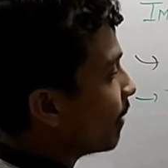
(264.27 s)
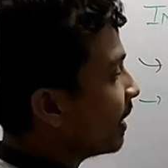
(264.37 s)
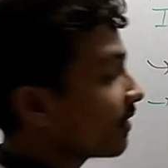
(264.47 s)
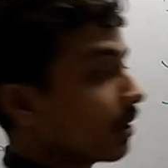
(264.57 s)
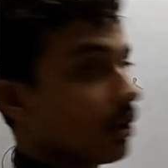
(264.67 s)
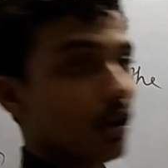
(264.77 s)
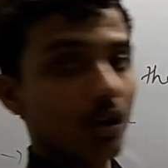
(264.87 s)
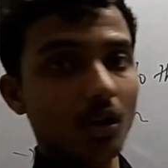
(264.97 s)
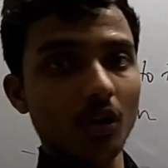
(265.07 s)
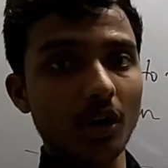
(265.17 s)

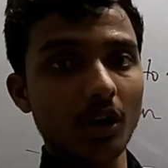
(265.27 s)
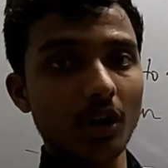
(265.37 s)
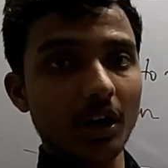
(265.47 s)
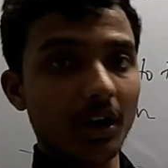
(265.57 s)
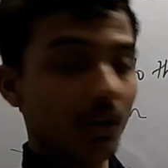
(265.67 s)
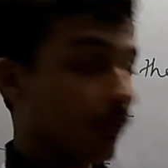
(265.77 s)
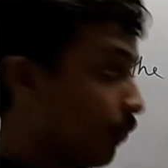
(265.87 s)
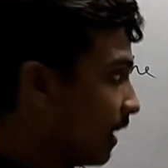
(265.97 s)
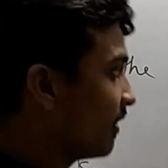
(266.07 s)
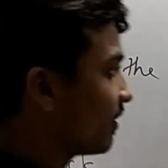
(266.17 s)
Means
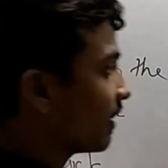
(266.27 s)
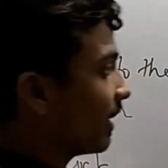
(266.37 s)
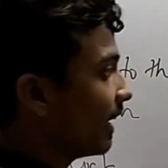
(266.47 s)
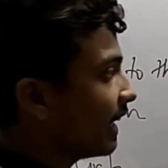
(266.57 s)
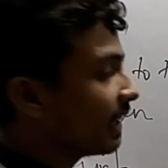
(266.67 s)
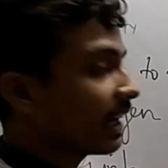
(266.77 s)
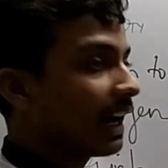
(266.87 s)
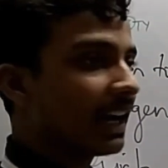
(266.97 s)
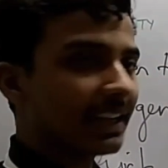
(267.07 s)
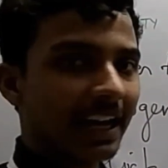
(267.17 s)
once
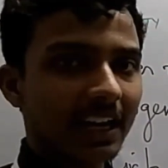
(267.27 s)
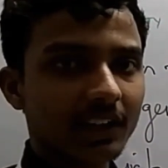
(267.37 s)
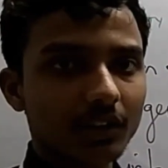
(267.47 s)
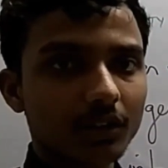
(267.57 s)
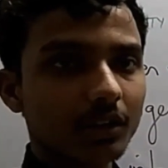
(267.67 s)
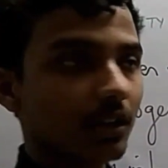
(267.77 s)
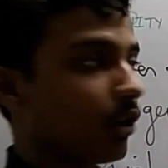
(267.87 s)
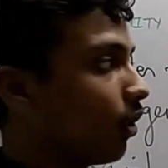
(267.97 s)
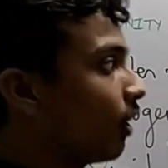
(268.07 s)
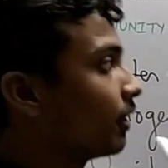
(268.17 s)
it attack
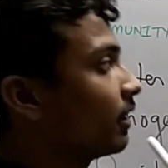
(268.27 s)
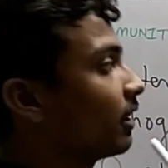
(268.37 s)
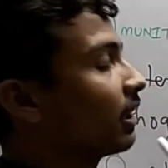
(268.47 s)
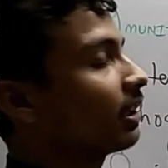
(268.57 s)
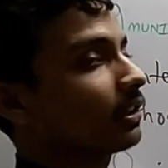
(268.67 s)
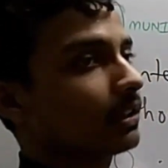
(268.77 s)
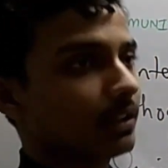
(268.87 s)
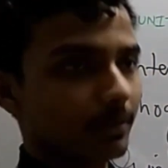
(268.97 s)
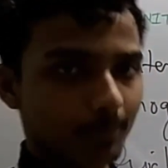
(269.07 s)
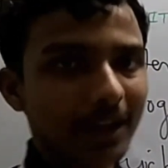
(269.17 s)
on
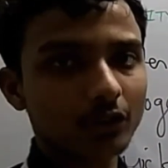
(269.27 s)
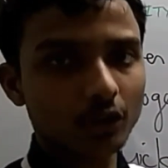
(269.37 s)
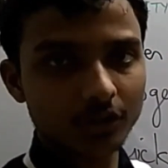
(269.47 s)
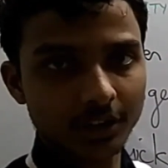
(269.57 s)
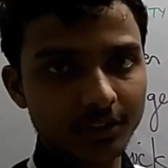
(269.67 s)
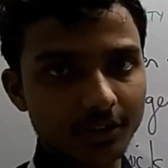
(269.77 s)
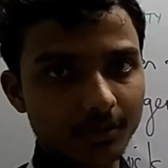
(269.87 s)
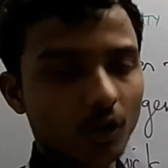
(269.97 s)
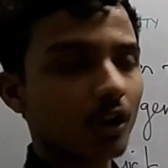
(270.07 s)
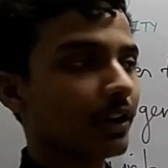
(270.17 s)
the
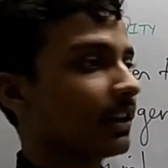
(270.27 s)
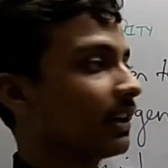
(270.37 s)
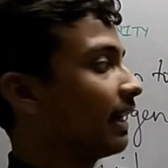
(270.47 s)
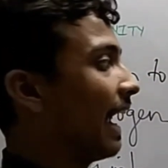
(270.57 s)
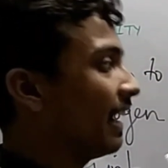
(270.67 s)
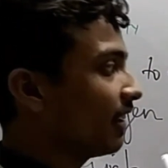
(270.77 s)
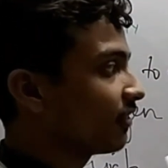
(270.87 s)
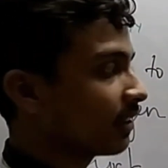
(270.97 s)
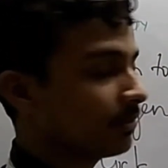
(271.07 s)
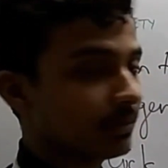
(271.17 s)
pathogens or the
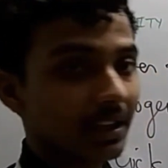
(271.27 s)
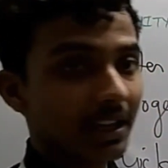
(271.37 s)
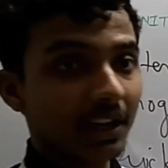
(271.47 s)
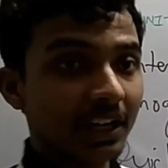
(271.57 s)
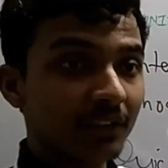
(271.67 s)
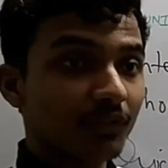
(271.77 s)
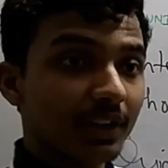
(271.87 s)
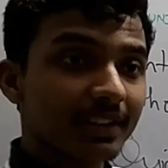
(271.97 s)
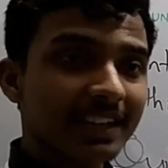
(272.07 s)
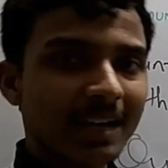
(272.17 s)
antigen,
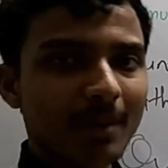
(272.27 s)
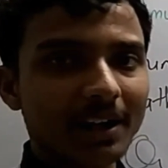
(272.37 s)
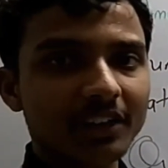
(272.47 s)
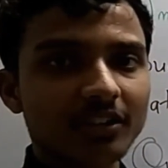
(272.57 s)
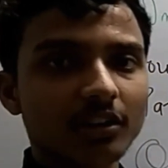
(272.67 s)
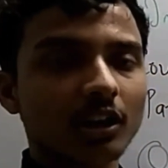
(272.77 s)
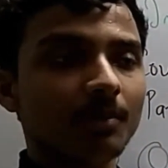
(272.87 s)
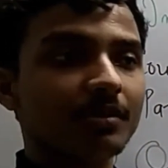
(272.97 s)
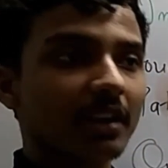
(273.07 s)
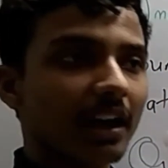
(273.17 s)
if same antigen
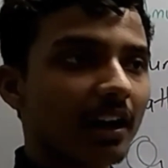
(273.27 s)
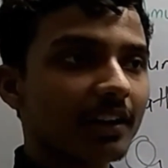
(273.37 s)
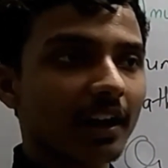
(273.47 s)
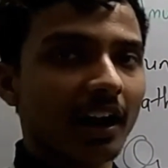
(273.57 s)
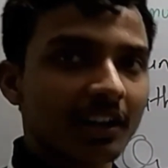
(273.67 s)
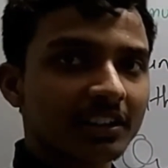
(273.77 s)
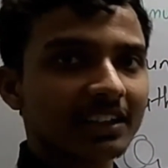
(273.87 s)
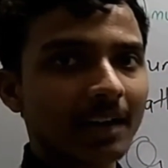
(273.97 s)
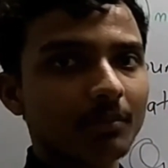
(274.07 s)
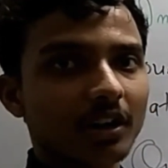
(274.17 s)
comes another
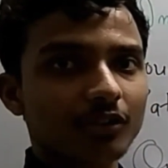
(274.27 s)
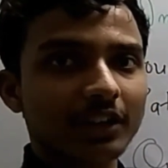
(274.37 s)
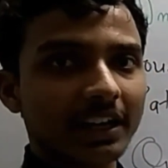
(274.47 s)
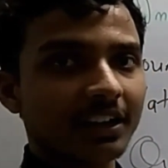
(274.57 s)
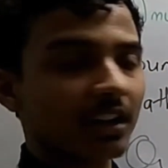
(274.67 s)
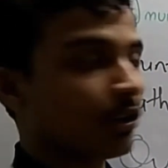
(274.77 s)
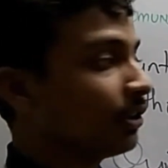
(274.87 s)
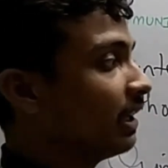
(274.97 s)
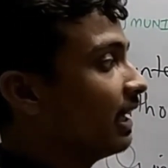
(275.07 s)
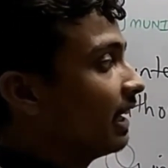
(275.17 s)
time, second
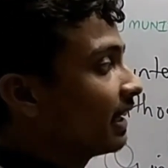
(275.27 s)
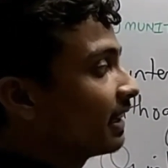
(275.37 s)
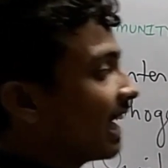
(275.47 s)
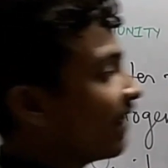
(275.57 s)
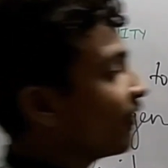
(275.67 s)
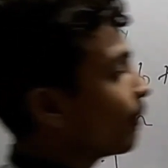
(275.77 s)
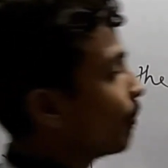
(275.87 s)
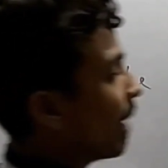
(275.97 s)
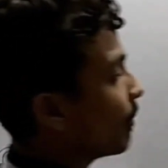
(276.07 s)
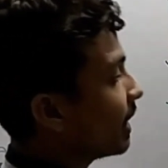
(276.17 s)
round, they have
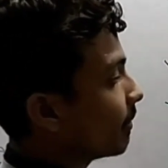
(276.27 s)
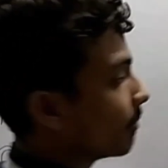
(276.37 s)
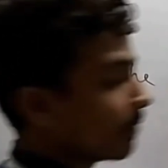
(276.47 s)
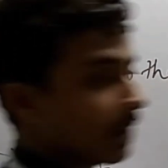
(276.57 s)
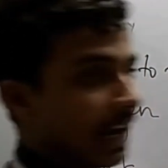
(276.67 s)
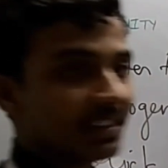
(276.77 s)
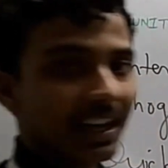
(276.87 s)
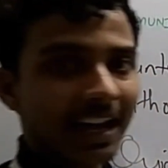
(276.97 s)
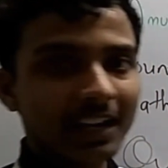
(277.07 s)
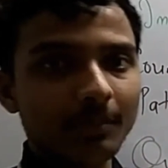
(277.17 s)
memory and
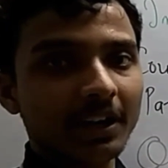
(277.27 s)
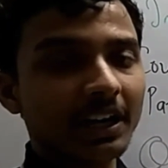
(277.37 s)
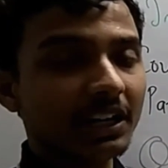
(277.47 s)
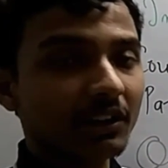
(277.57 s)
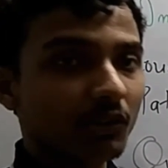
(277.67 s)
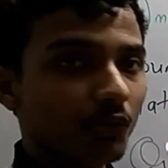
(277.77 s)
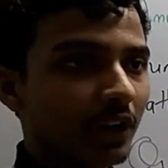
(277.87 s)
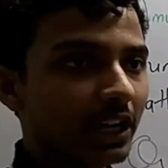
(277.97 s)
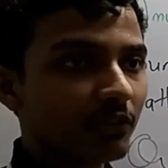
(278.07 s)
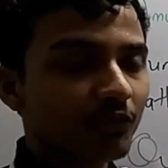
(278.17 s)
they eliminate
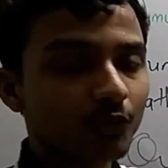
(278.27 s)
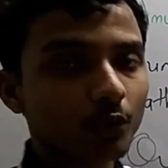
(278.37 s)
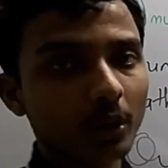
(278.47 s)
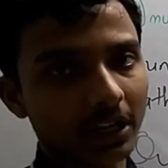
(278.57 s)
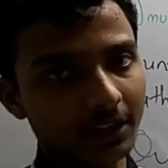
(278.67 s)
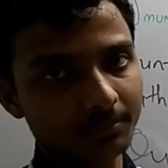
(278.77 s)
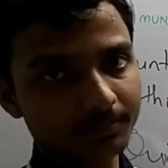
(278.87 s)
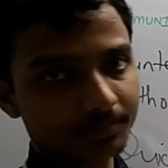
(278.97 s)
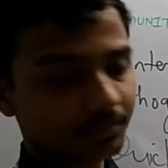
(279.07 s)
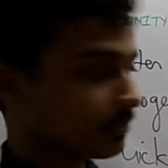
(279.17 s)
very
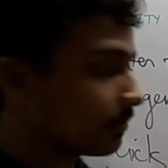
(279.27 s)
quickly.